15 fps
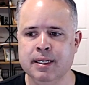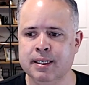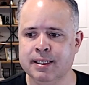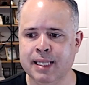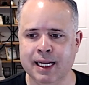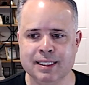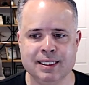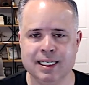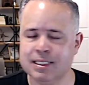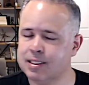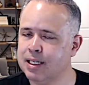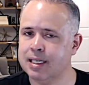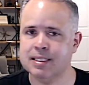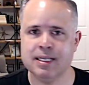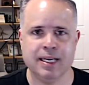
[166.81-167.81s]
that just
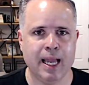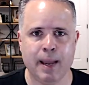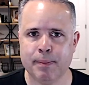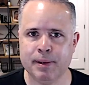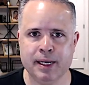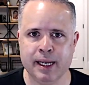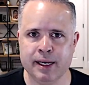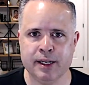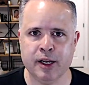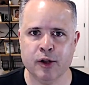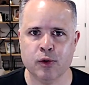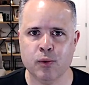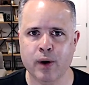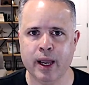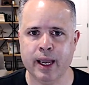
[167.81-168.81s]
doesn't happen any
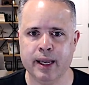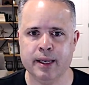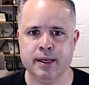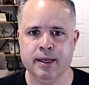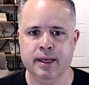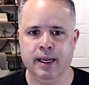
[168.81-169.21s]
other way.